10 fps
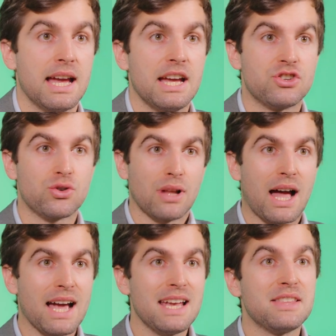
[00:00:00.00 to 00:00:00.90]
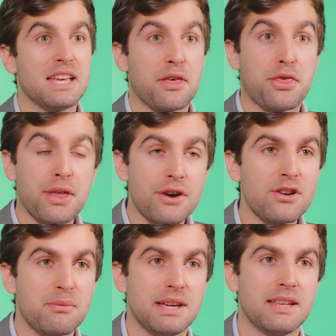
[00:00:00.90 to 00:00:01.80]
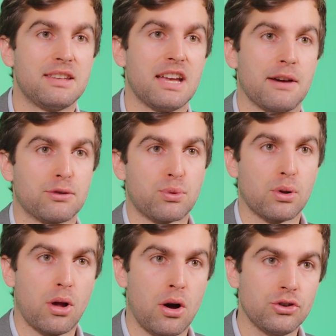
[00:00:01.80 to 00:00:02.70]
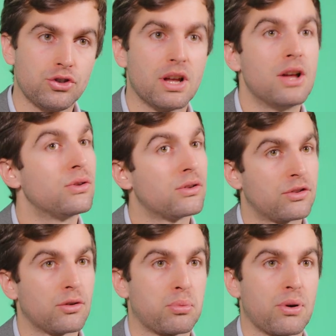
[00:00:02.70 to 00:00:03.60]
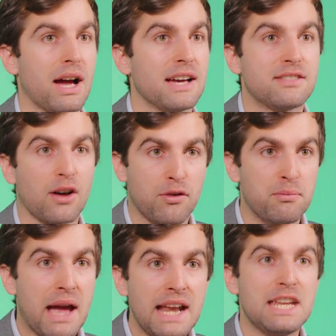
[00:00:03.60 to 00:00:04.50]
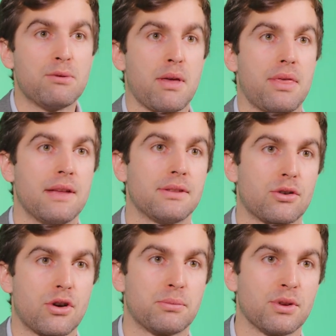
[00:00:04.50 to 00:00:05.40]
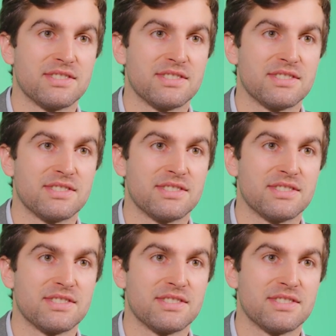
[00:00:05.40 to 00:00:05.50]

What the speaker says: In July, the Ethereum ETFs were launched to the surprise of many within the crypto